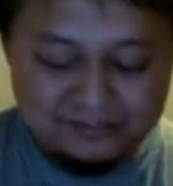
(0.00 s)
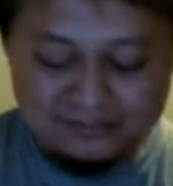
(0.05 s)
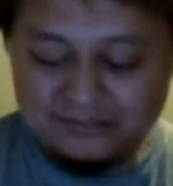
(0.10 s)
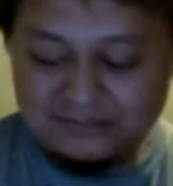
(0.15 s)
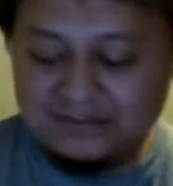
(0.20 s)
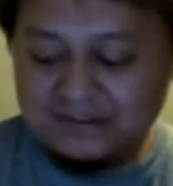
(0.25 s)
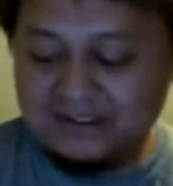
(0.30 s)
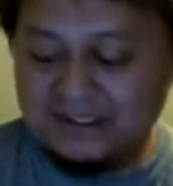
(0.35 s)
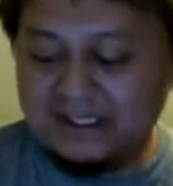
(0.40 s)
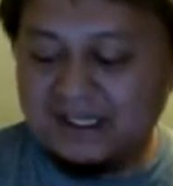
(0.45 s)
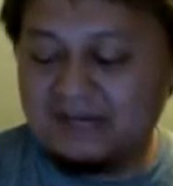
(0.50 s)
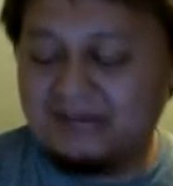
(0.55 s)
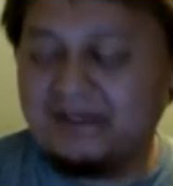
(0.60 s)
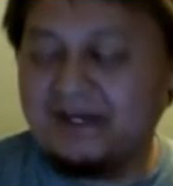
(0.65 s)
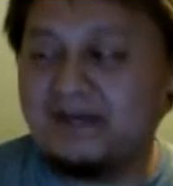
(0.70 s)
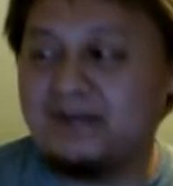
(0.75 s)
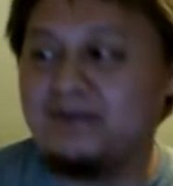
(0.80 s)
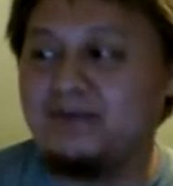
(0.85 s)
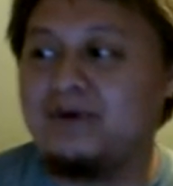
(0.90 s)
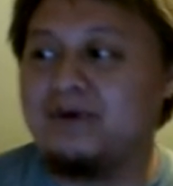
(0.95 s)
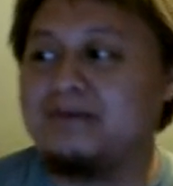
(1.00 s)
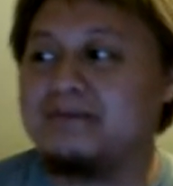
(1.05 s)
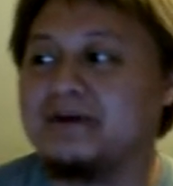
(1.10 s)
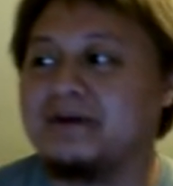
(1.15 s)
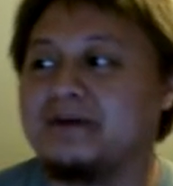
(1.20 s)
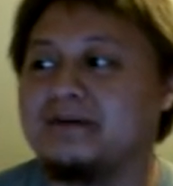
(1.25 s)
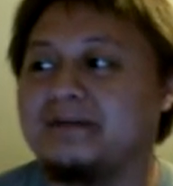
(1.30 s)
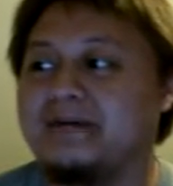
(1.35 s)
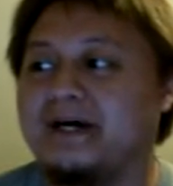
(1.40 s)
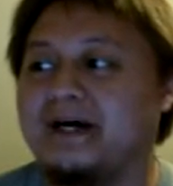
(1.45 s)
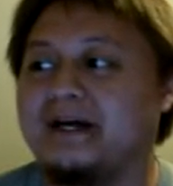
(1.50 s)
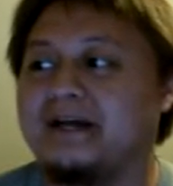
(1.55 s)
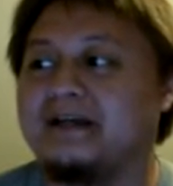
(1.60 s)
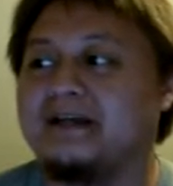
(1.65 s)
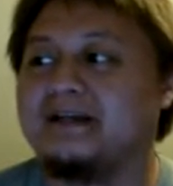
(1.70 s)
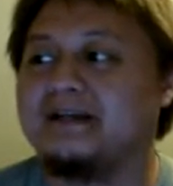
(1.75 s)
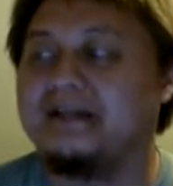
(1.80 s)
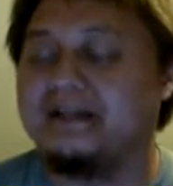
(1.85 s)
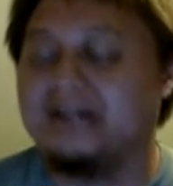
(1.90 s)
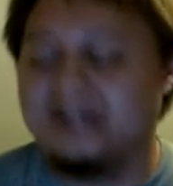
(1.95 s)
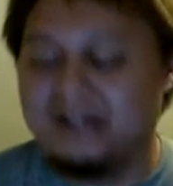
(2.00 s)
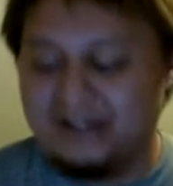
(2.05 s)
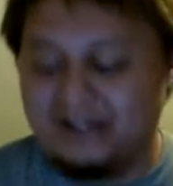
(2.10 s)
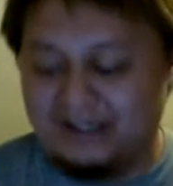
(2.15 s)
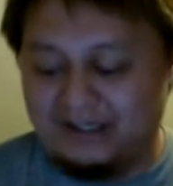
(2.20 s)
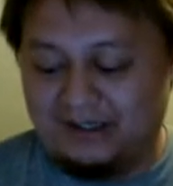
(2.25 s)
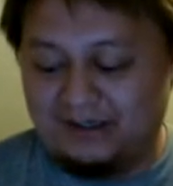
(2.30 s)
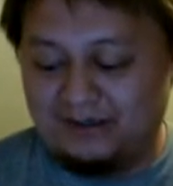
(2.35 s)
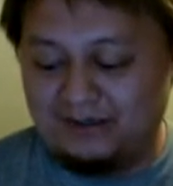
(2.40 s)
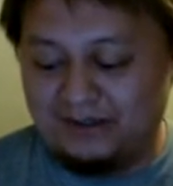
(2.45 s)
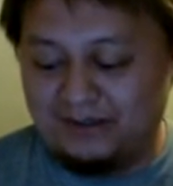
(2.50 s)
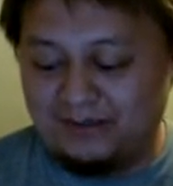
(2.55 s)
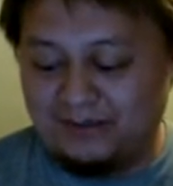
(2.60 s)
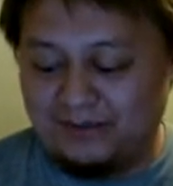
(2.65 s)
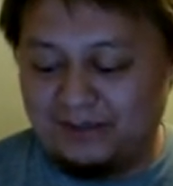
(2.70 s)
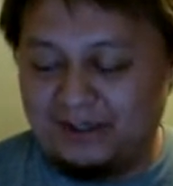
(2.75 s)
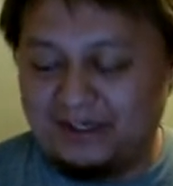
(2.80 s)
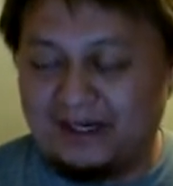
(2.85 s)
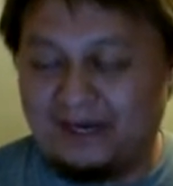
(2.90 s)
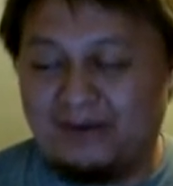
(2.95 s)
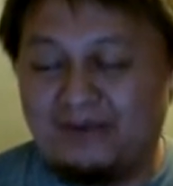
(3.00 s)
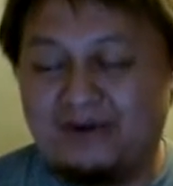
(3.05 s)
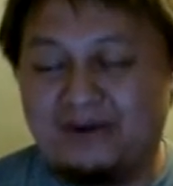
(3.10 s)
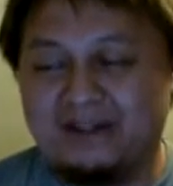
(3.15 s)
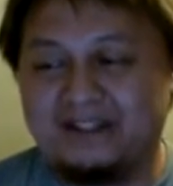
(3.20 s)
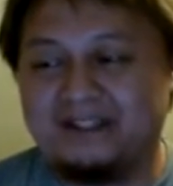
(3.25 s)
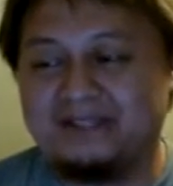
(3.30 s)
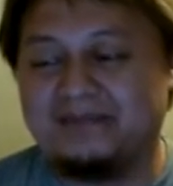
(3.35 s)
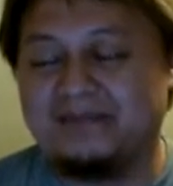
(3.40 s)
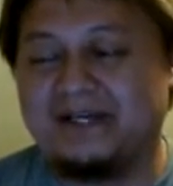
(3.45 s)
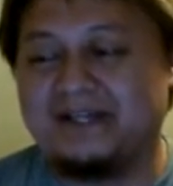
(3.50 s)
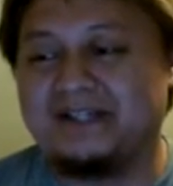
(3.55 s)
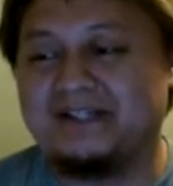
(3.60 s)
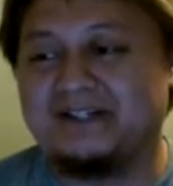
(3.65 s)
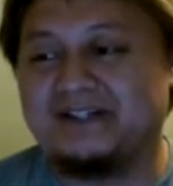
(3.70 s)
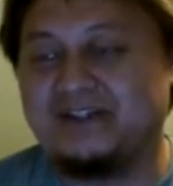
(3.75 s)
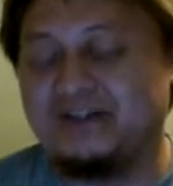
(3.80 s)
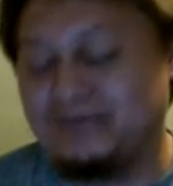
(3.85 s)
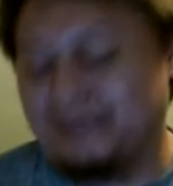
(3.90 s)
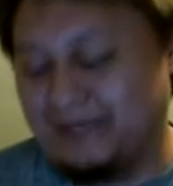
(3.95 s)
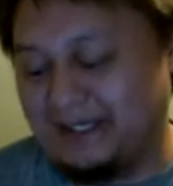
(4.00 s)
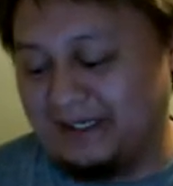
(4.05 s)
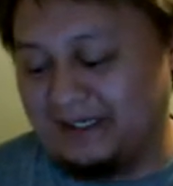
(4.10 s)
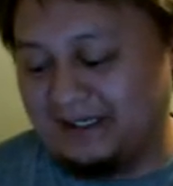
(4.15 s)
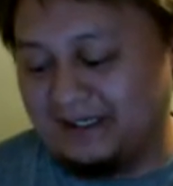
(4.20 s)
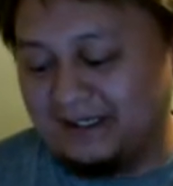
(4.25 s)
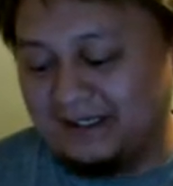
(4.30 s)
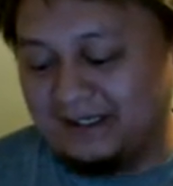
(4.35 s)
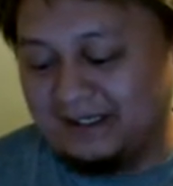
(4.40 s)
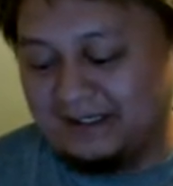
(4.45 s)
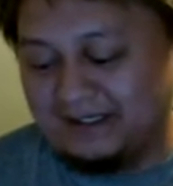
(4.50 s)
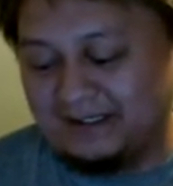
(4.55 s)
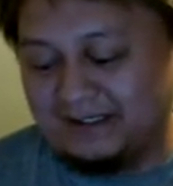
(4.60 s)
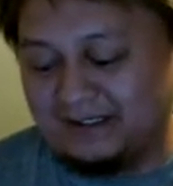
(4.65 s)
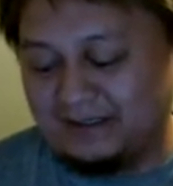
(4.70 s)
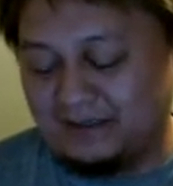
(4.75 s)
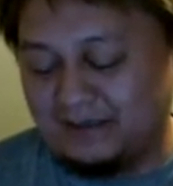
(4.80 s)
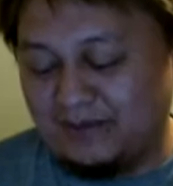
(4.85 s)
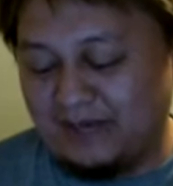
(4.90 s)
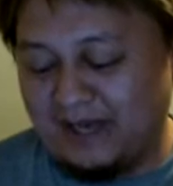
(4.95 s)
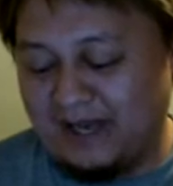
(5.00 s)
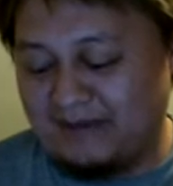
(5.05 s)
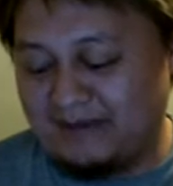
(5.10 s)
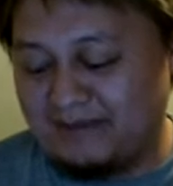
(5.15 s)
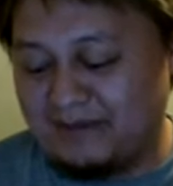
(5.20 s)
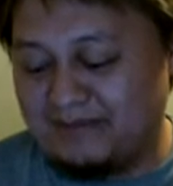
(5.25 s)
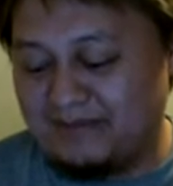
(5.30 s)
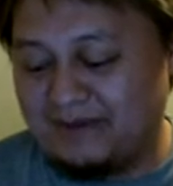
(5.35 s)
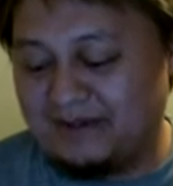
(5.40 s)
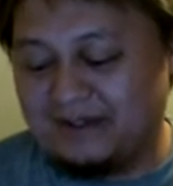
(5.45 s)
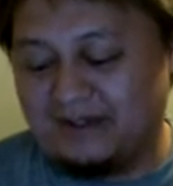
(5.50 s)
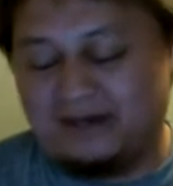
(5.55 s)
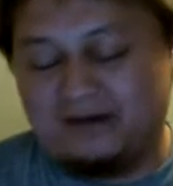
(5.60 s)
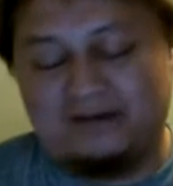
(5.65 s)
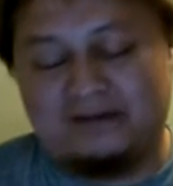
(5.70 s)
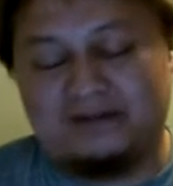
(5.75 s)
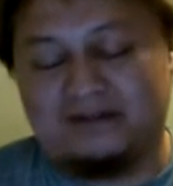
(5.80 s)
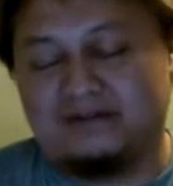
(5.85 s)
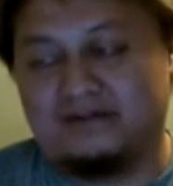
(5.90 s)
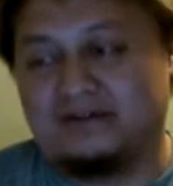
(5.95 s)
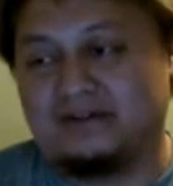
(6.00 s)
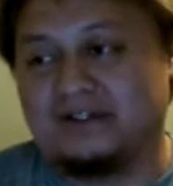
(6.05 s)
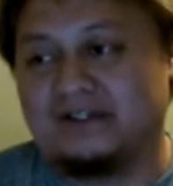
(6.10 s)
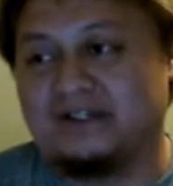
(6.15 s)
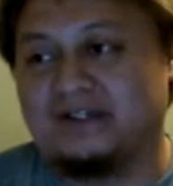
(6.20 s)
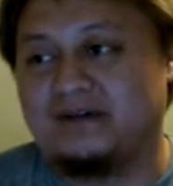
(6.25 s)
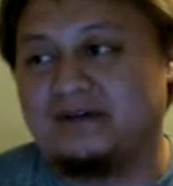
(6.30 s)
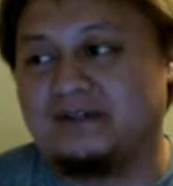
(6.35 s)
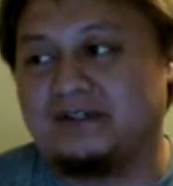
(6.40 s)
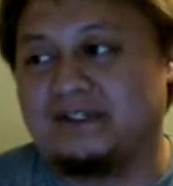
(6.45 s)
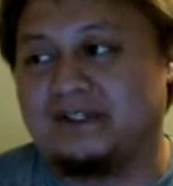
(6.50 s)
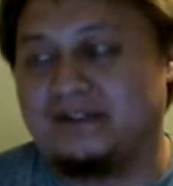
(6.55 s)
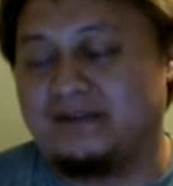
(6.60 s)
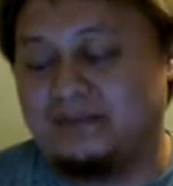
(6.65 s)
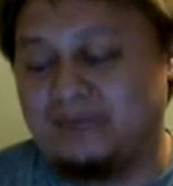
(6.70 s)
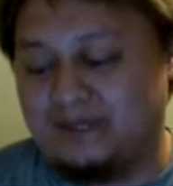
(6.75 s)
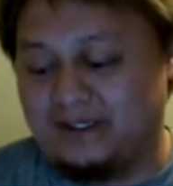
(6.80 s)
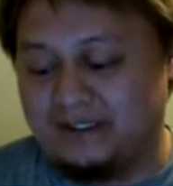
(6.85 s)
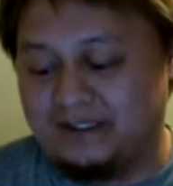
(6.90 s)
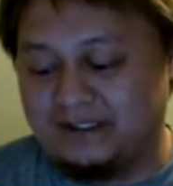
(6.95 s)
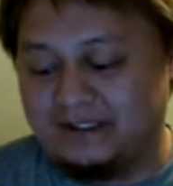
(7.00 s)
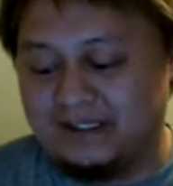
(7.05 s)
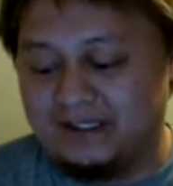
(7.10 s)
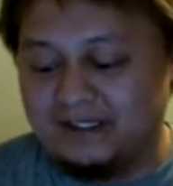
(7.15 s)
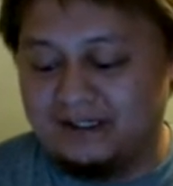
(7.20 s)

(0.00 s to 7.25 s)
Then I played 1 Bergamot. Only 1. I wanted to play 2, but since the way I have my build, I only need 1.